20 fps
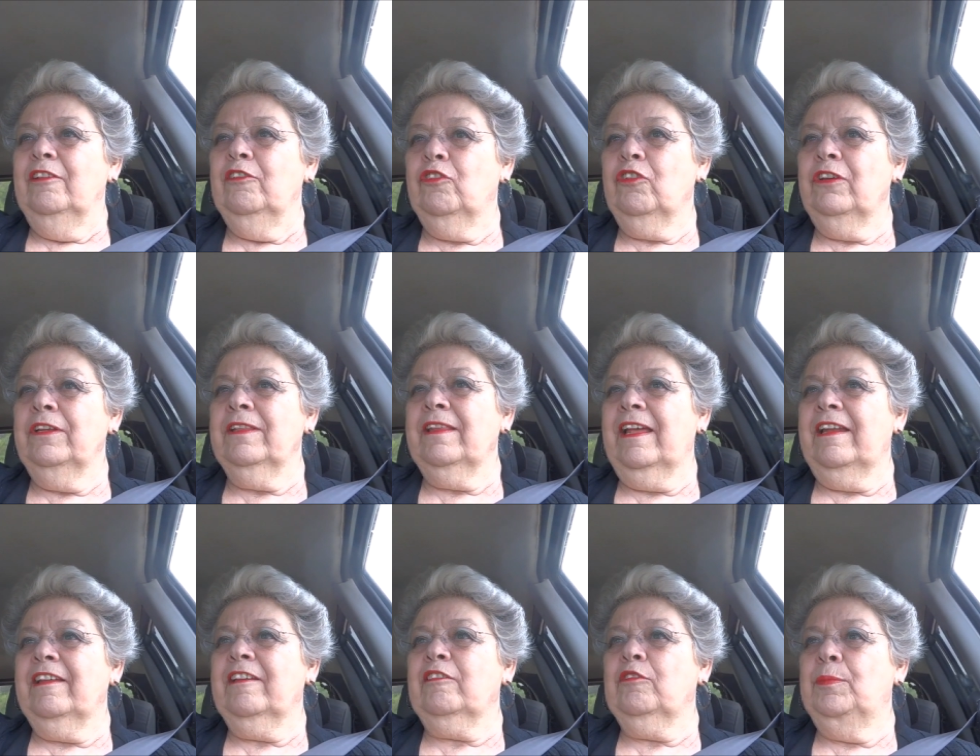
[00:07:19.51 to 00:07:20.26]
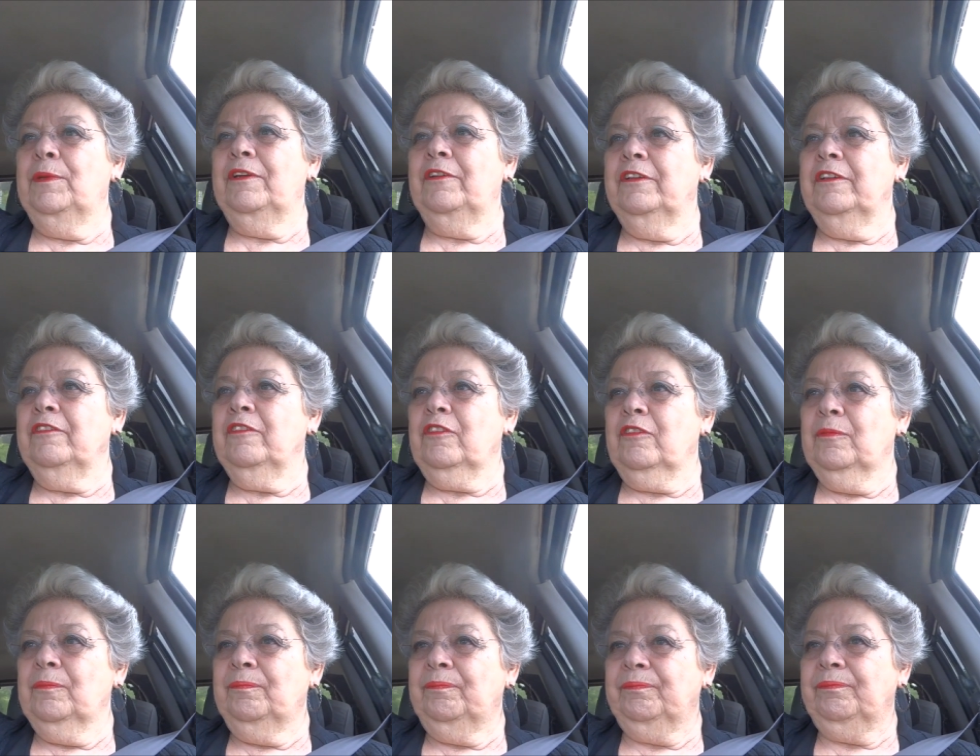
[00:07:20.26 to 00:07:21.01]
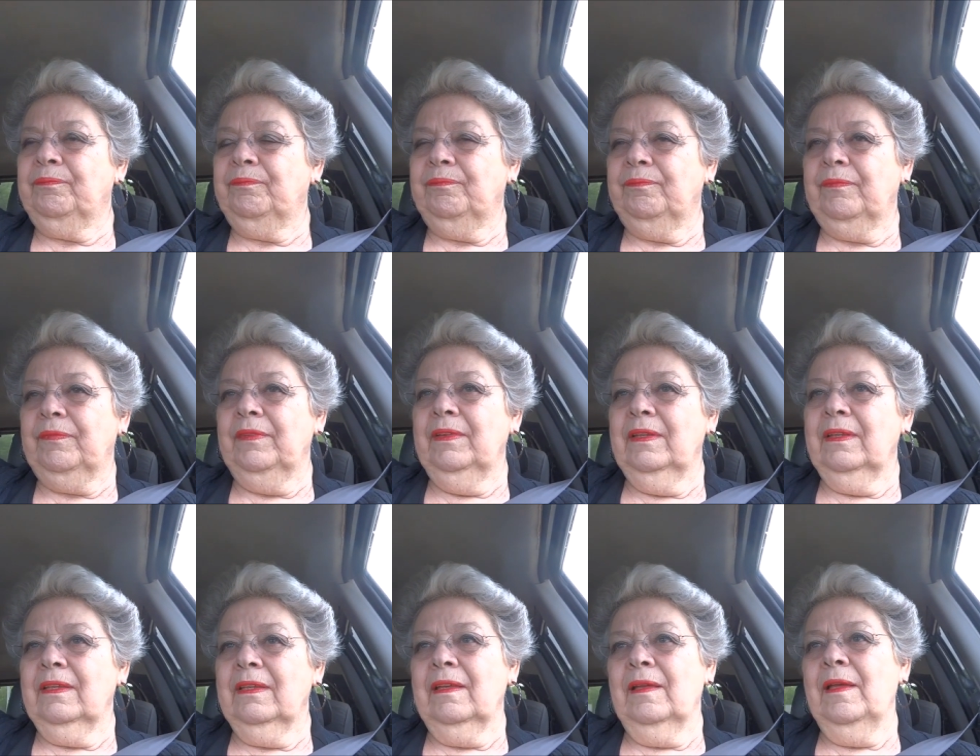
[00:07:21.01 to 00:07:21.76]
during that experience,
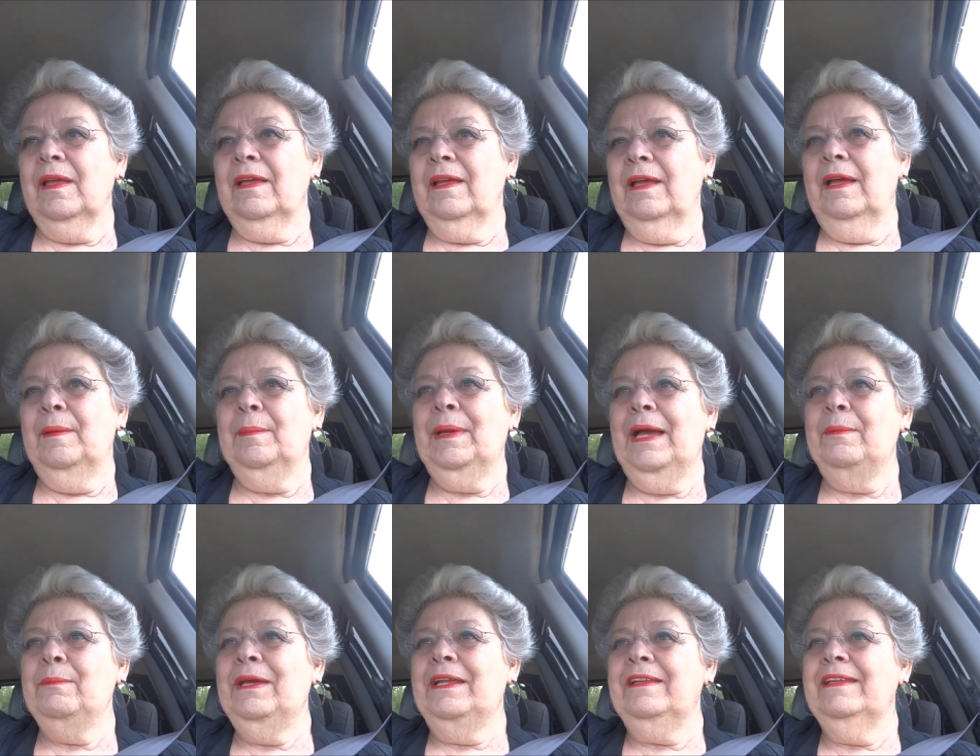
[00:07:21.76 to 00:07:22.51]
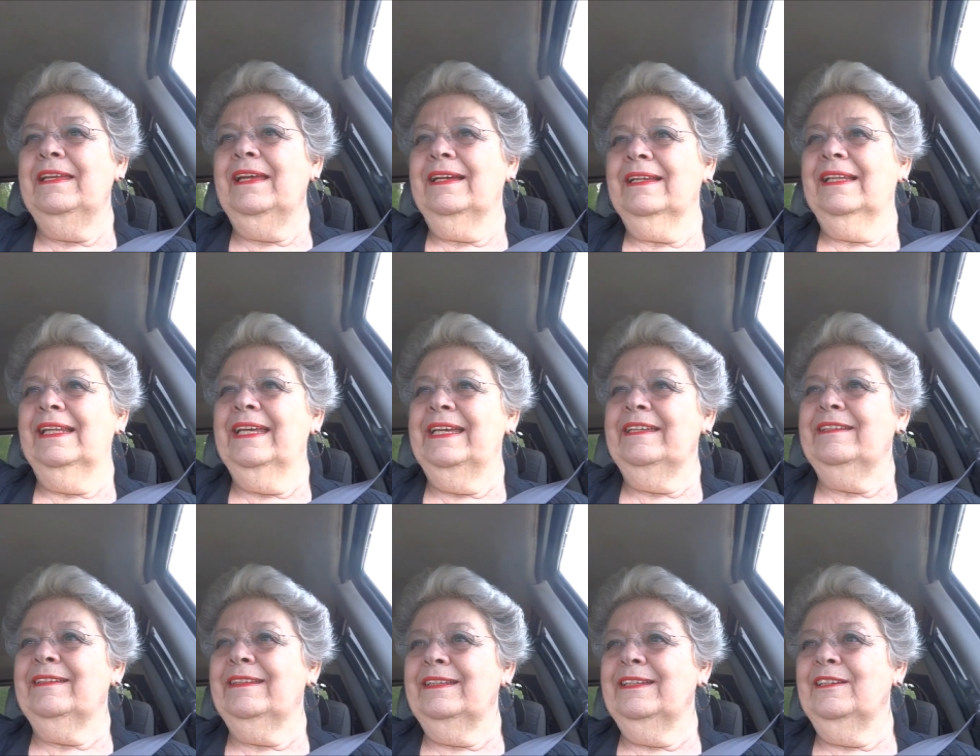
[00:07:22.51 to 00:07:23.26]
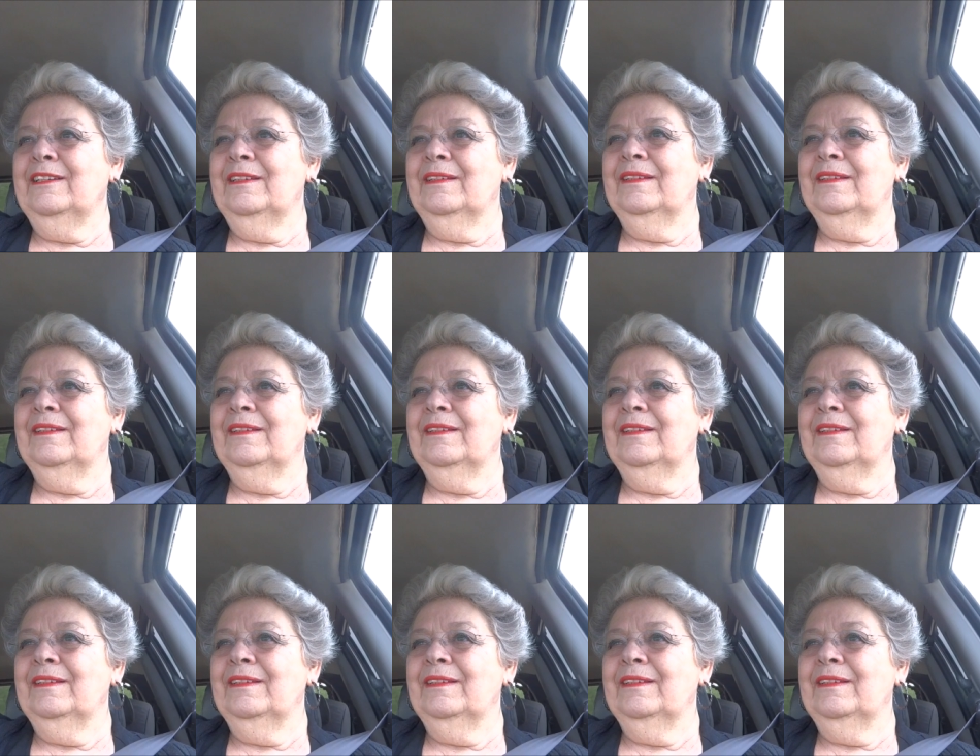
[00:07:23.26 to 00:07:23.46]
um, I met a young lady,